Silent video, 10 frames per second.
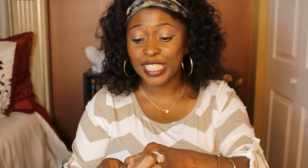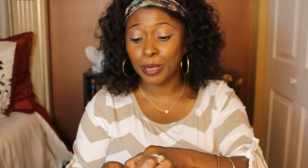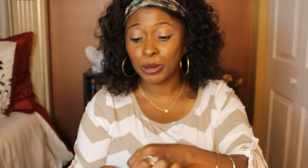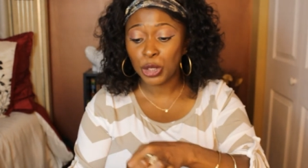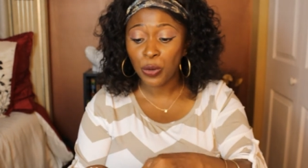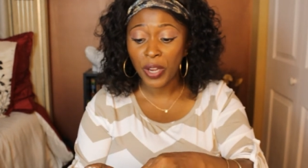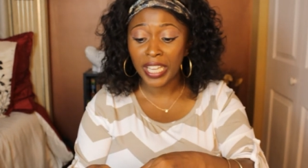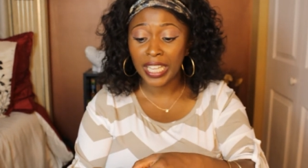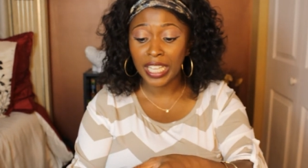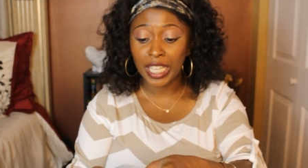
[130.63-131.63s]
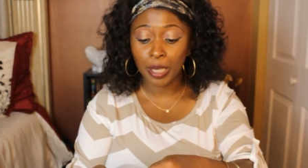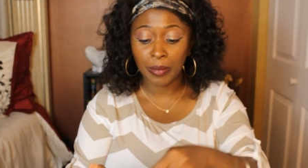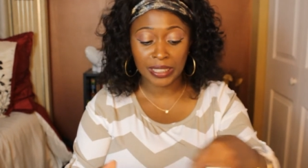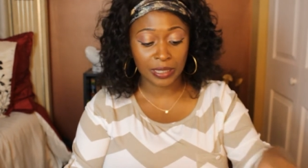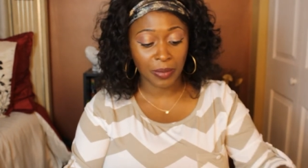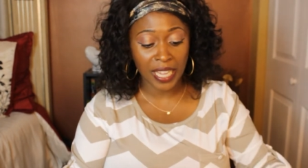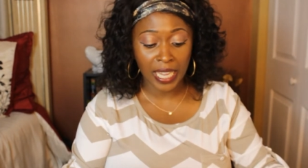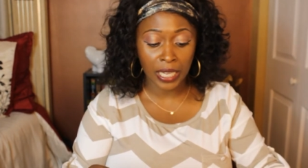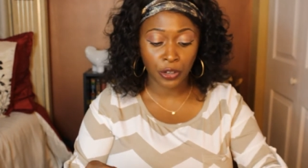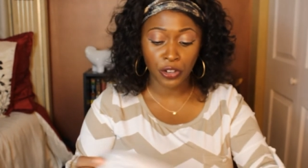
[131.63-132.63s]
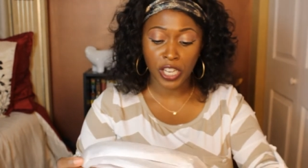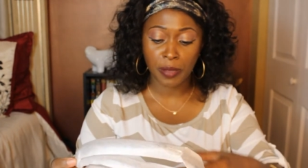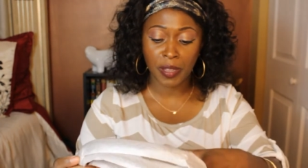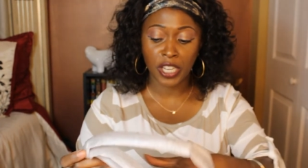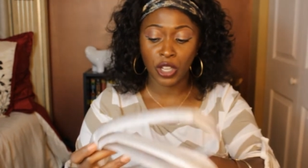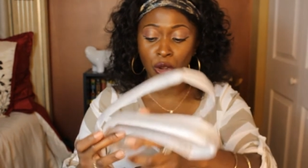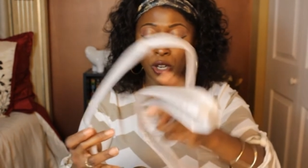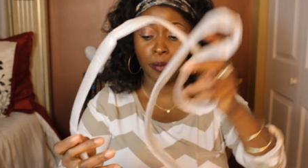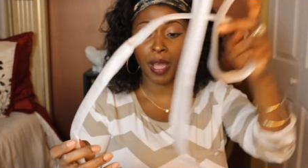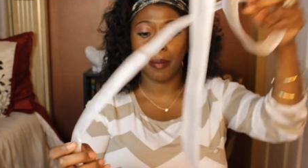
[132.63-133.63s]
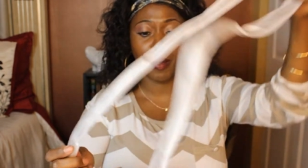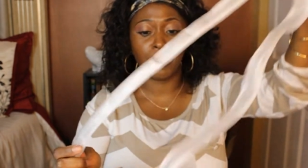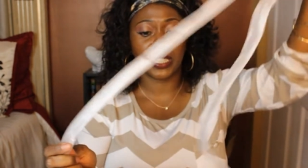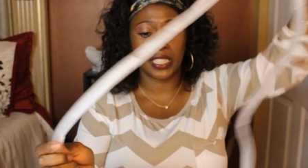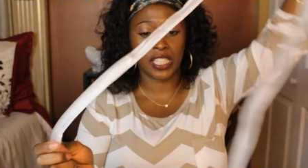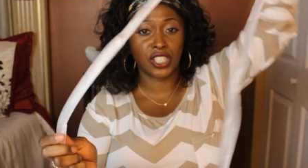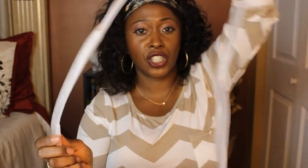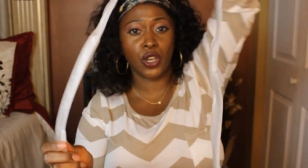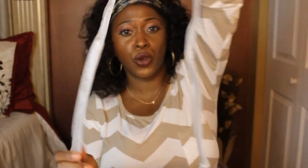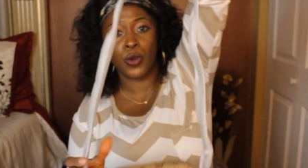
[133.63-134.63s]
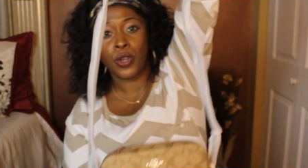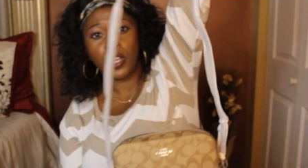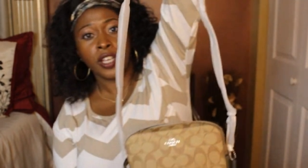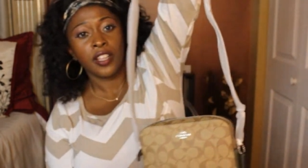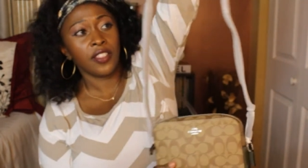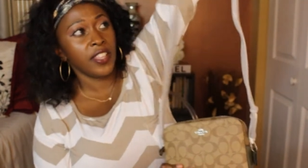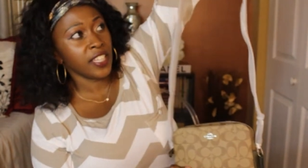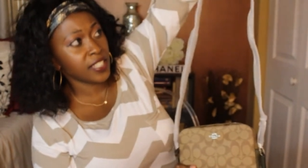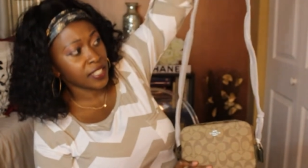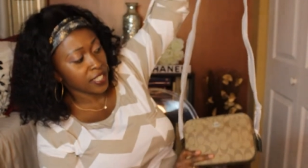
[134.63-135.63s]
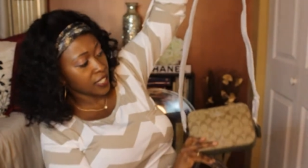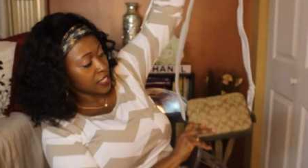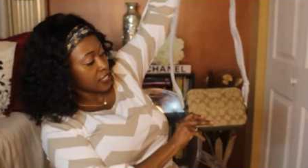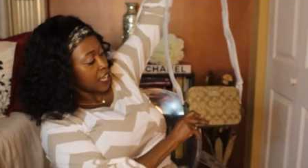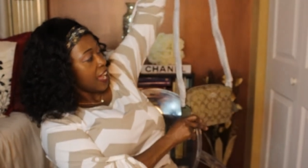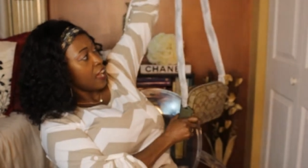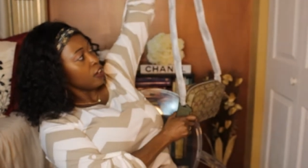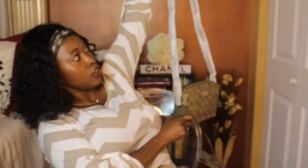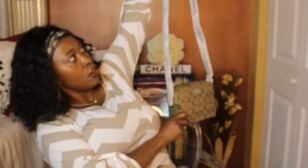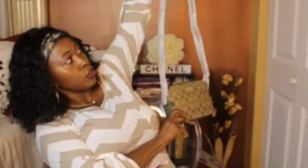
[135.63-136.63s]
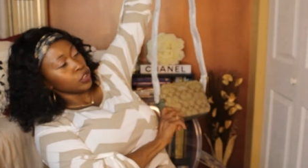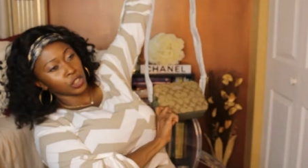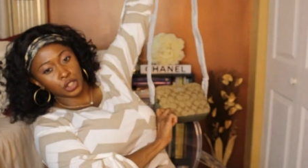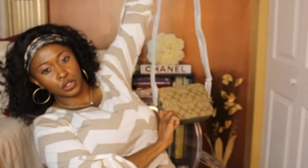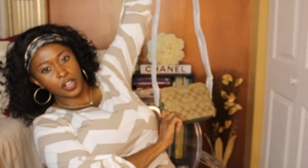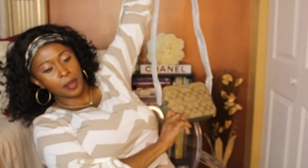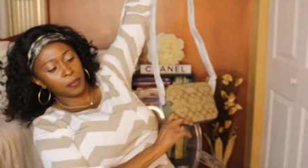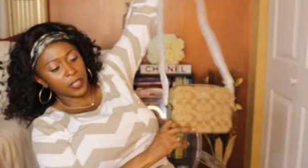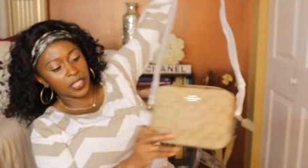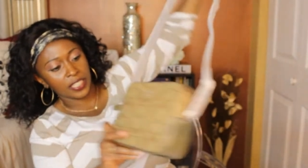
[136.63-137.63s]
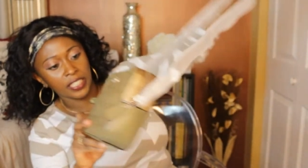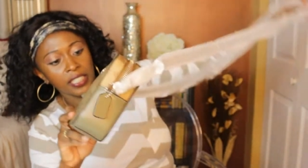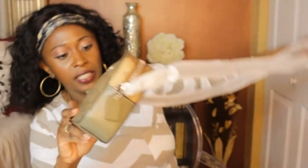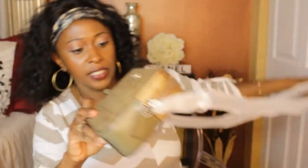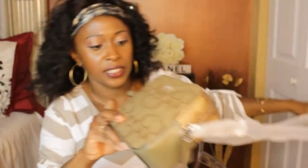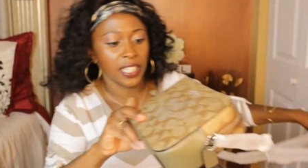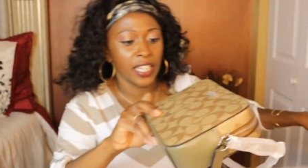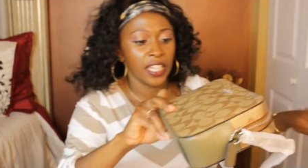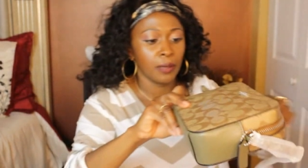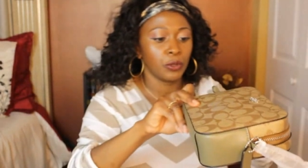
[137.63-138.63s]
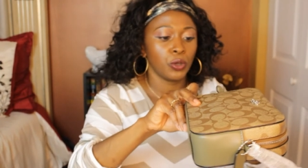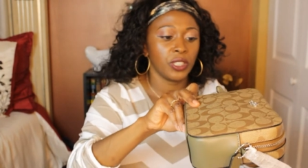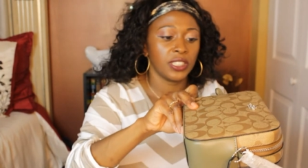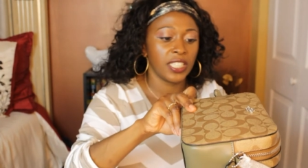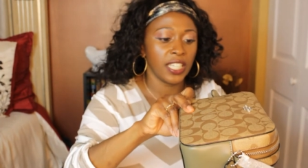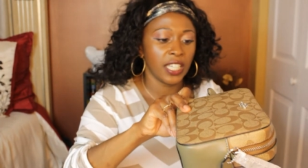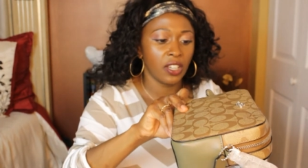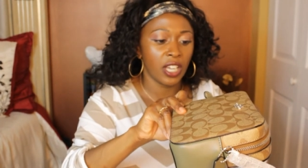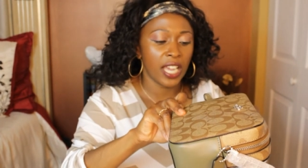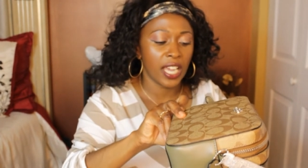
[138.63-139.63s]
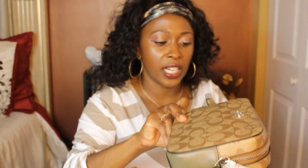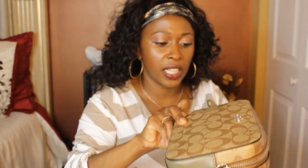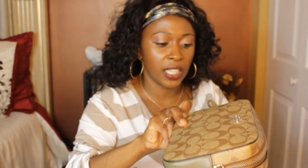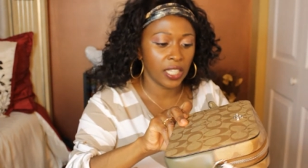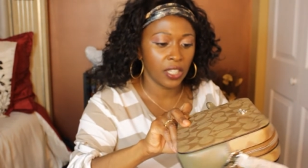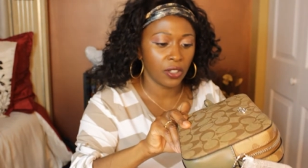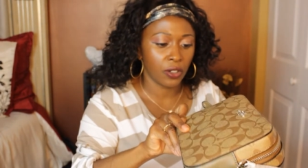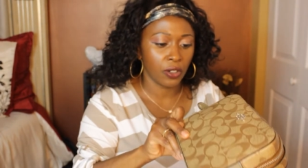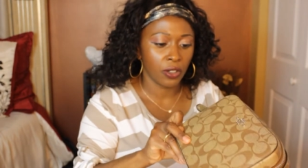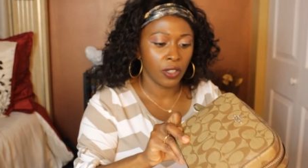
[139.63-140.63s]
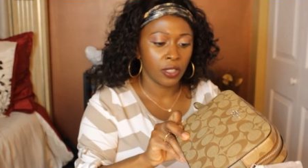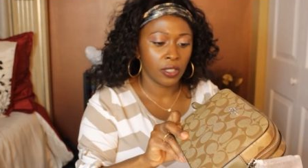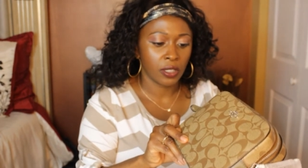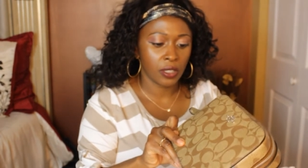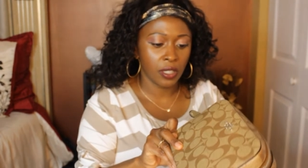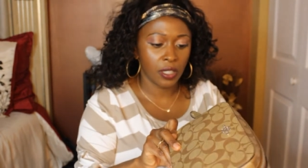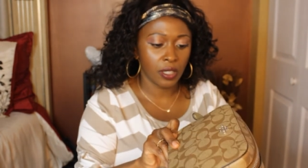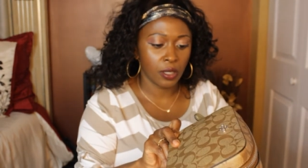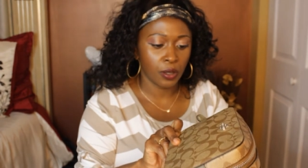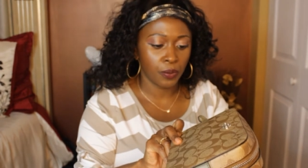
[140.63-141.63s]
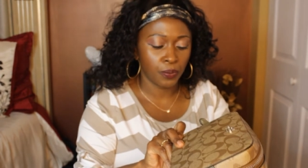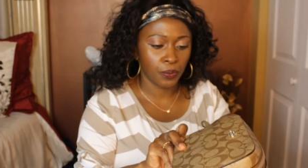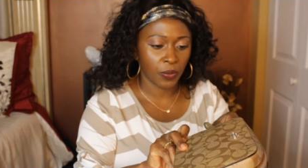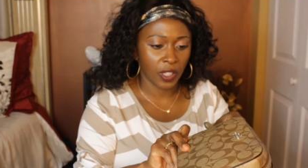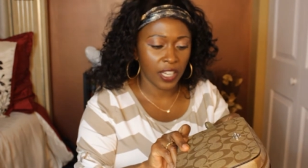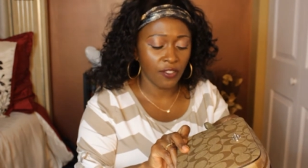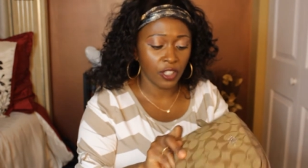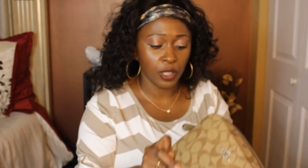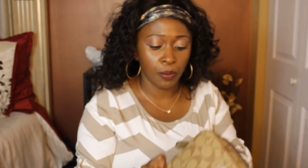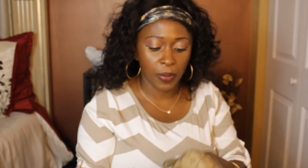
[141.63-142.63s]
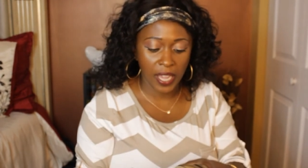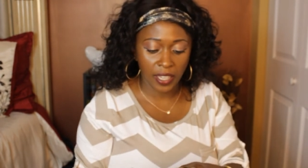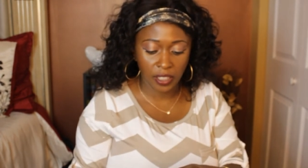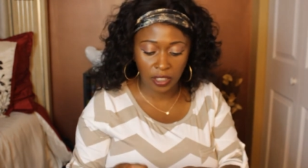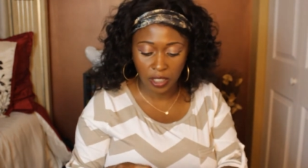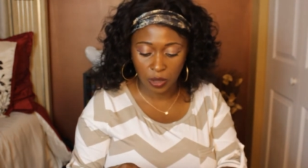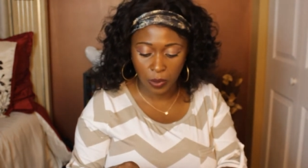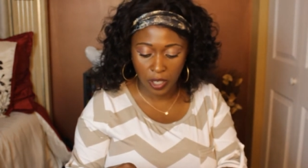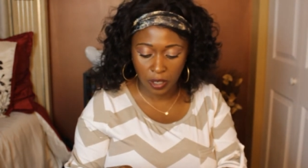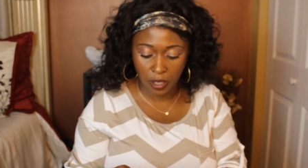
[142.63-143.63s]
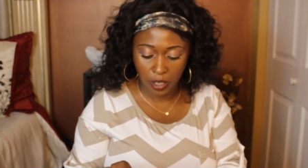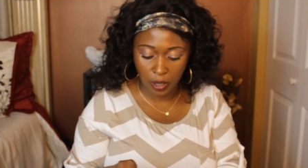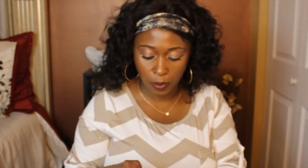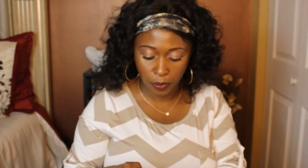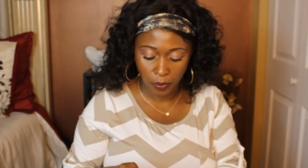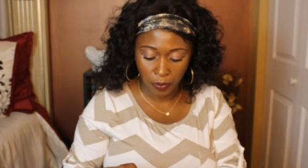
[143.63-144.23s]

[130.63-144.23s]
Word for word: some chewing gum, and some hand cream in and going about my business. So this is how long the strap is and I'm going to take it out of here. Um, they really packaged this well. Um,